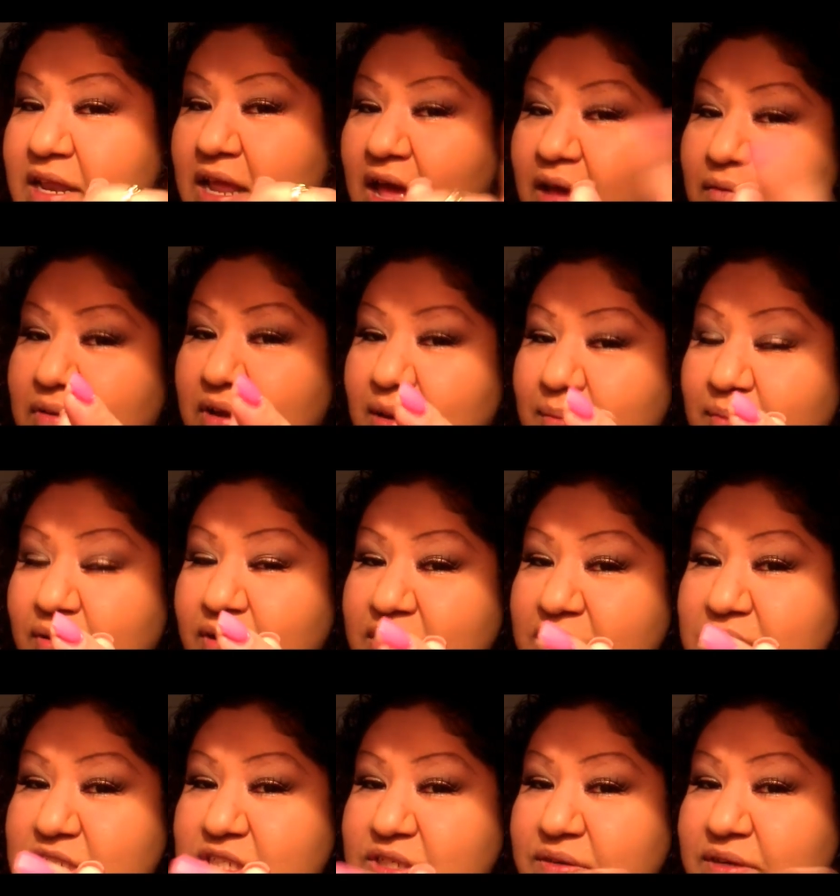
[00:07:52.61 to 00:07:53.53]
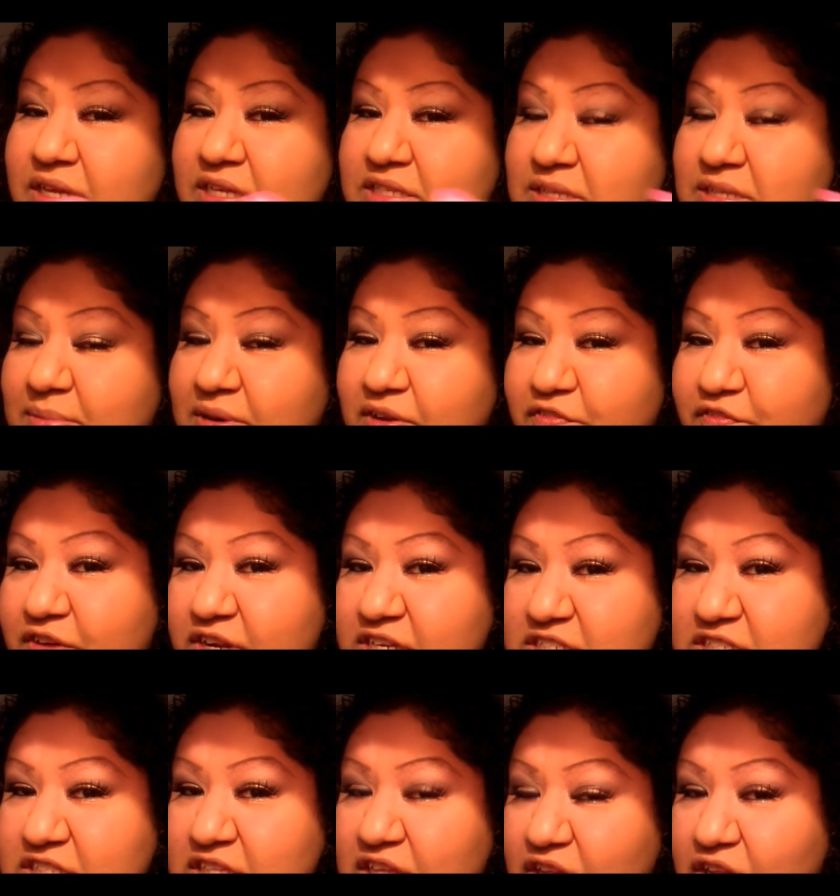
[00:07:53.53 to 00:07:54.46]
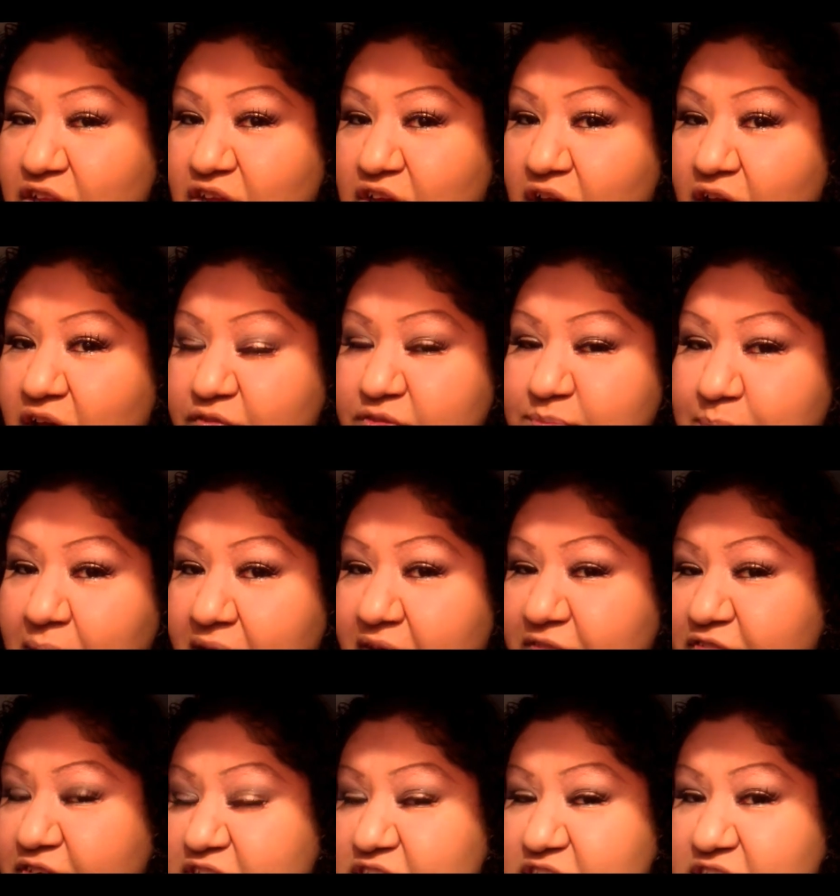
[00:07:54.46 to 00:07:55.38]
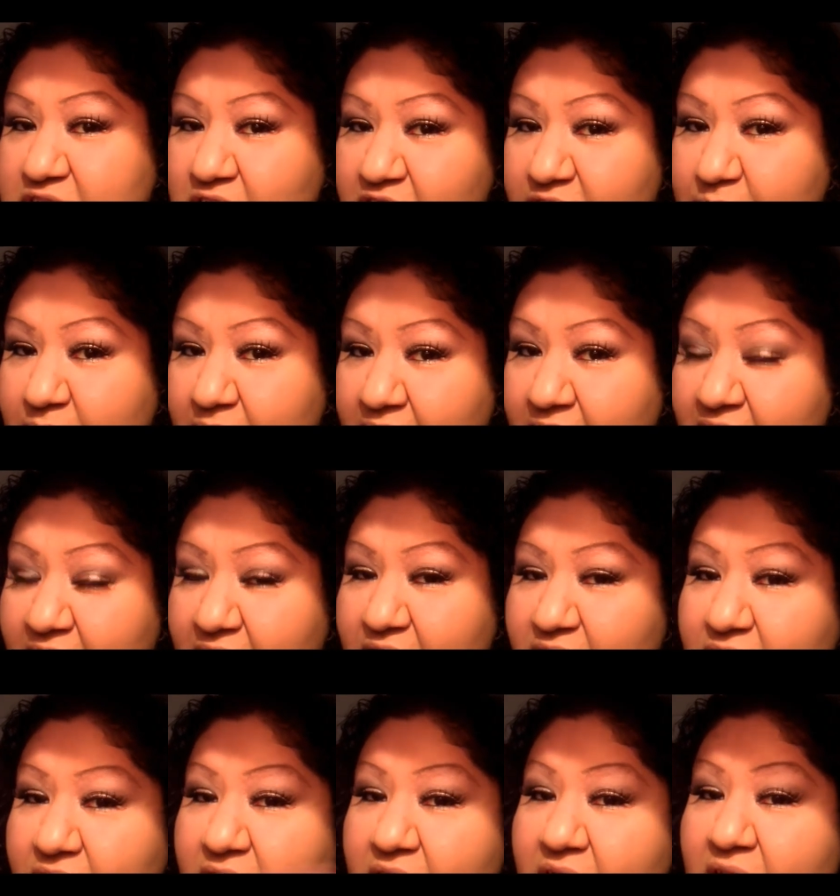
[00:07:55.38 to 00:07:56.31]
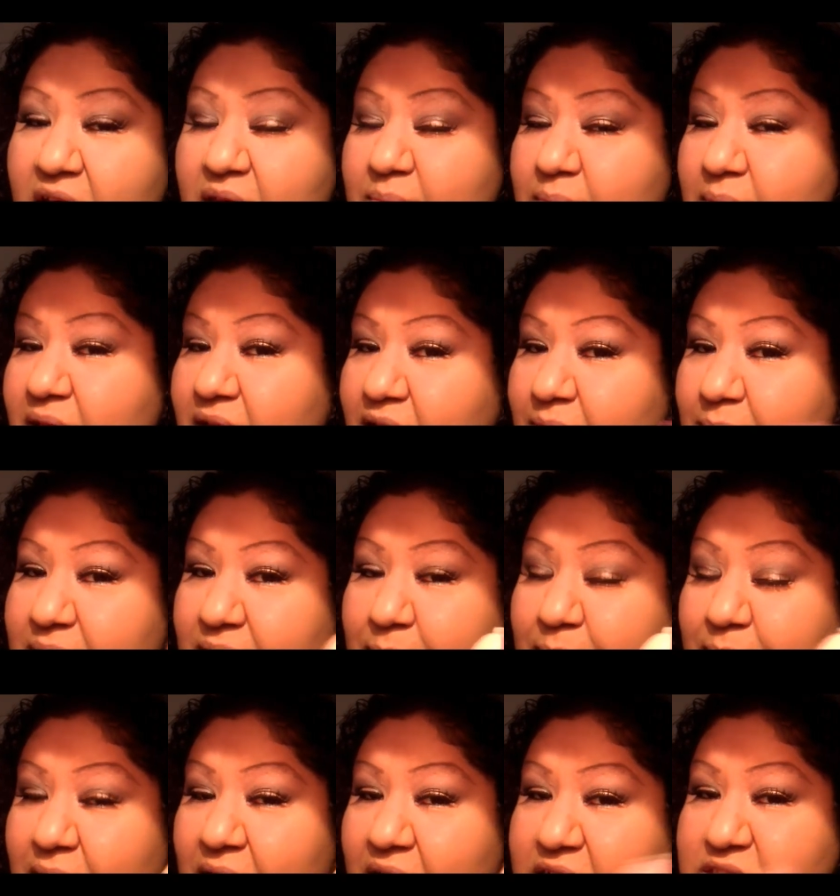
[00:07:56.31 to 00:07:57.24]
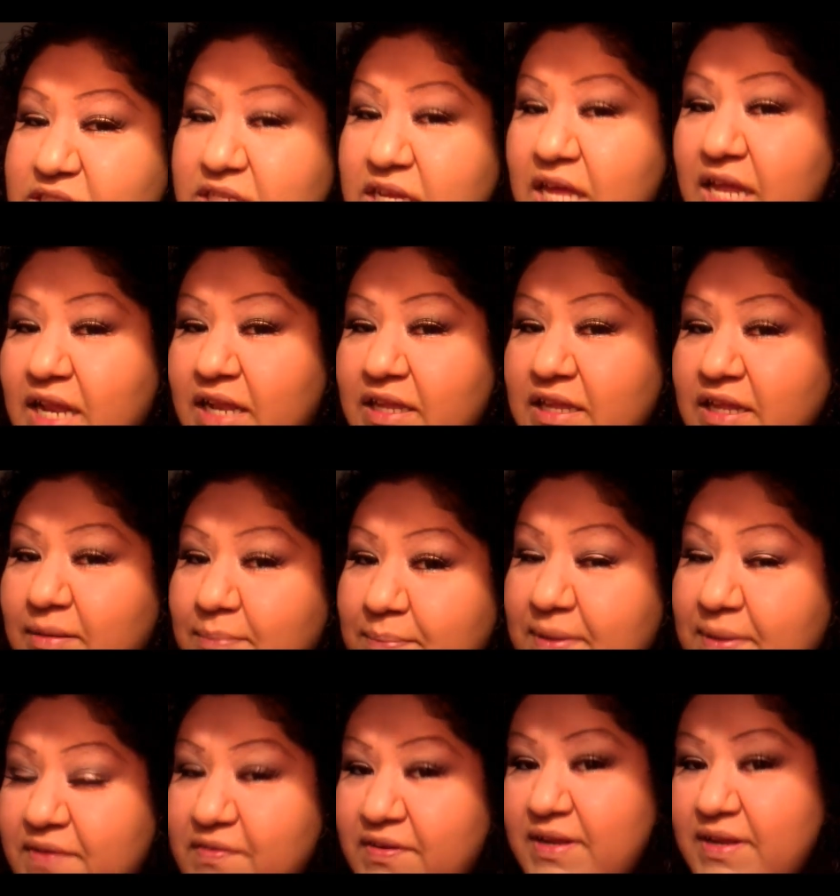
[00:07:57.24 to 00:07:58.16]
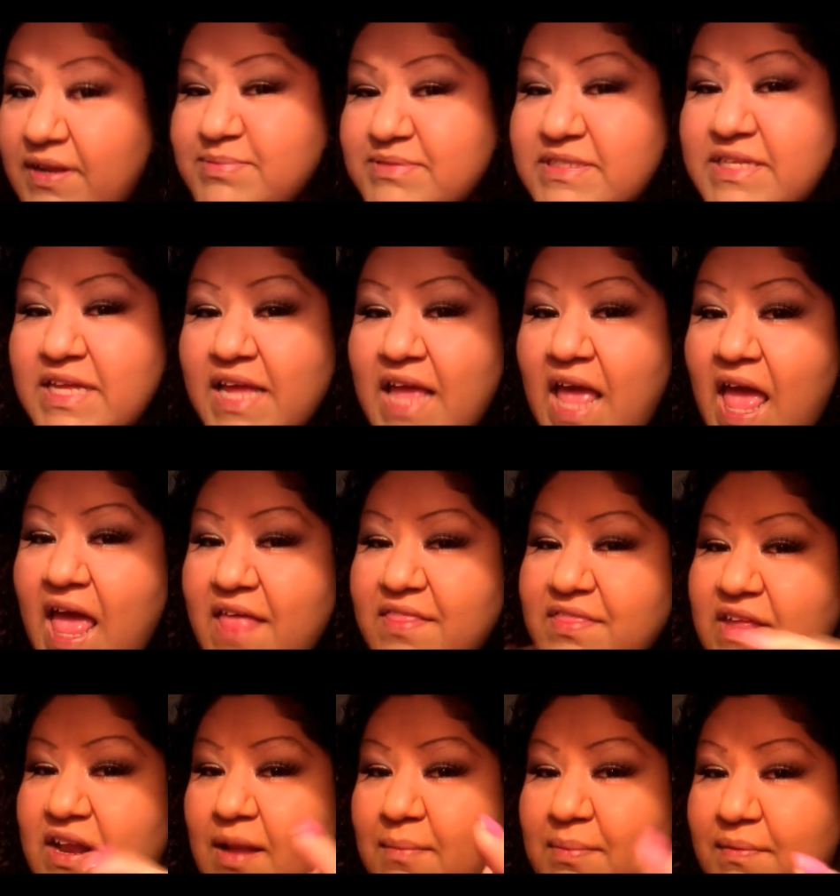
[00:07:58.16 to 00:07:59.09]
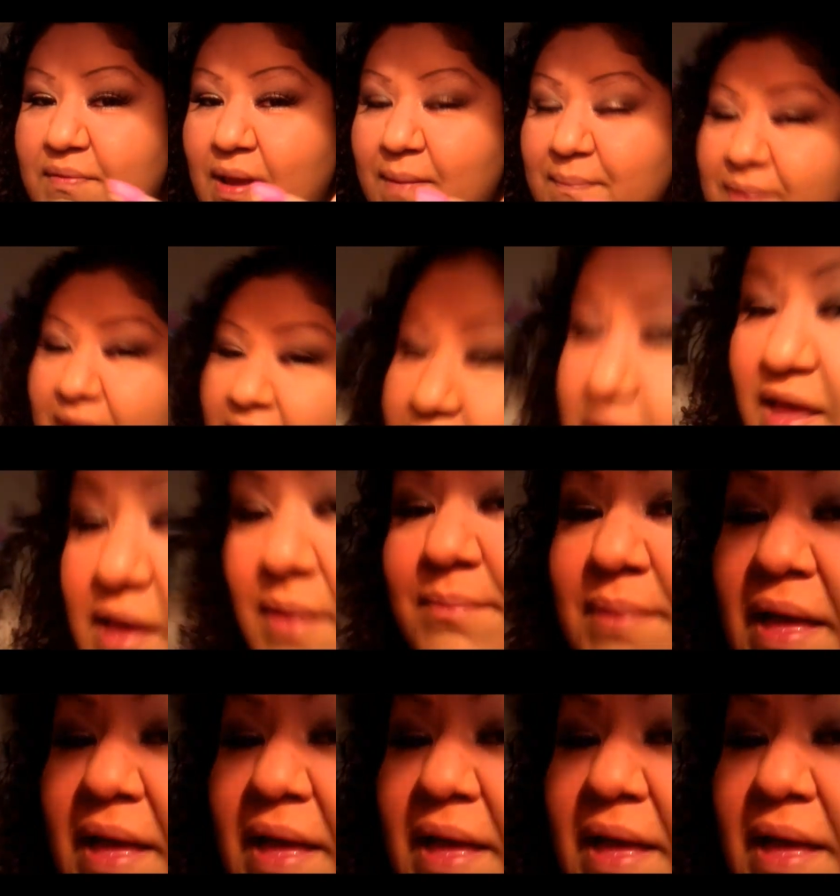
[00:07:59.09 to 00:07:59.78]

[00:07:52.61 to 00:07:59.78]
Now what I'm going to do is I'm going to finish the look off by finishing off my hair, a little bit of blush, and a little bit of a lipstick, and then I'll be right back.